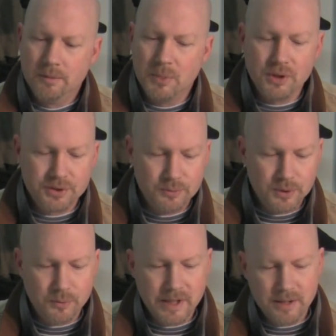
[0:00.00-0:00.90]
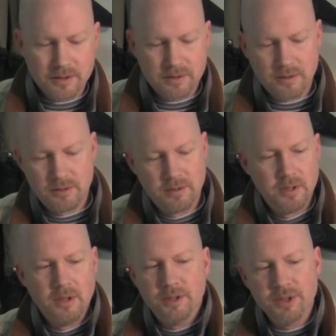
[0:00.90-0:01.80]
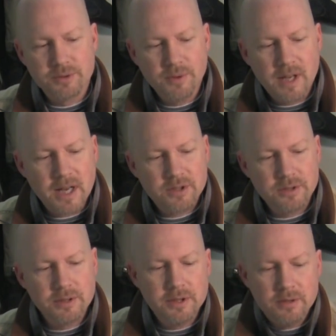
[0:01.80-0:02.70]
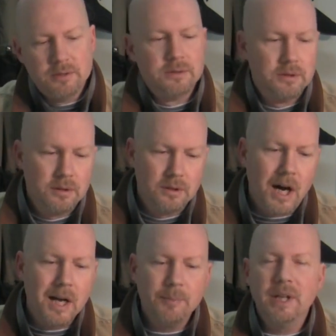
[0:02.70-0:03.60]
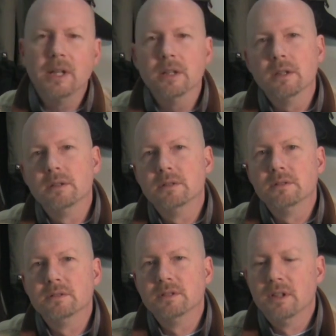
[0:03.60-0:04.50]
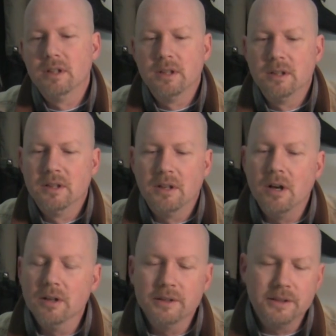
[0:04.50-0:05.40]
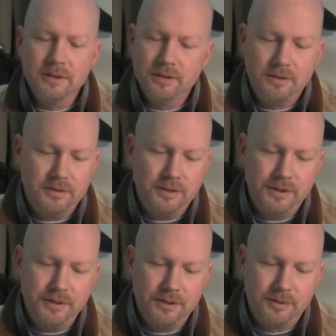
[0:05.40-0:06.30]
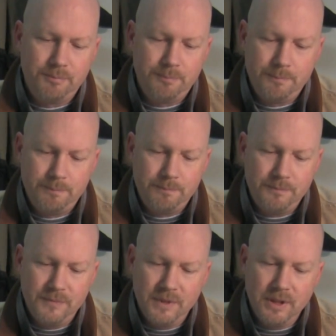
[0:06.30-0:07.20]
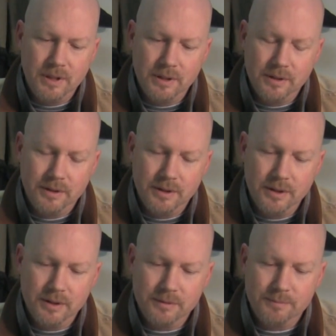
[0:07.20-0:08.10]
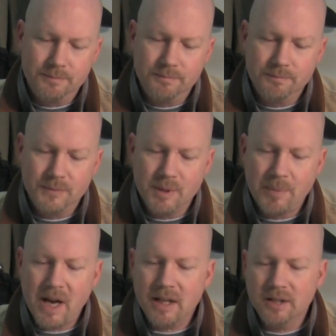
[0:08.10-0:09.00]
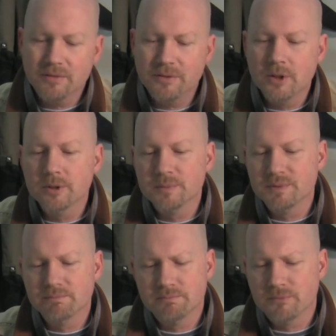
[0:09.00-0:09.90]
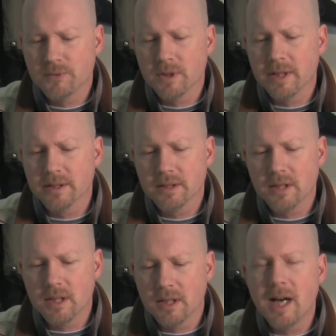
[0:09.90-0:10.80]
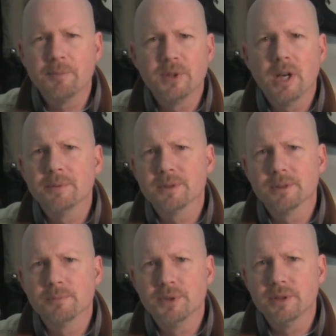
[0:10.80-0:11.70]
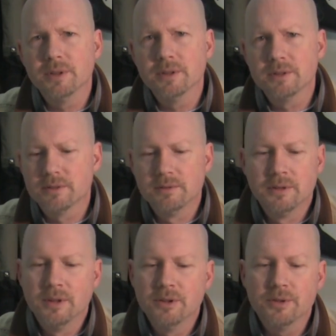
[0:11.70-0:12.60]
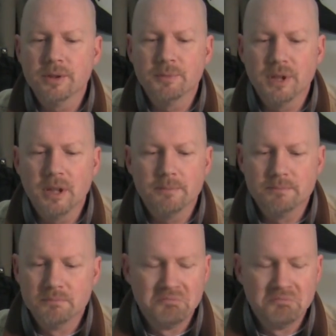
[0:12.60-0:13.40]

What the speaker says: Balsa wood weights. This one actually I made. All it is the packing foam for like laptops and computers trimmed up,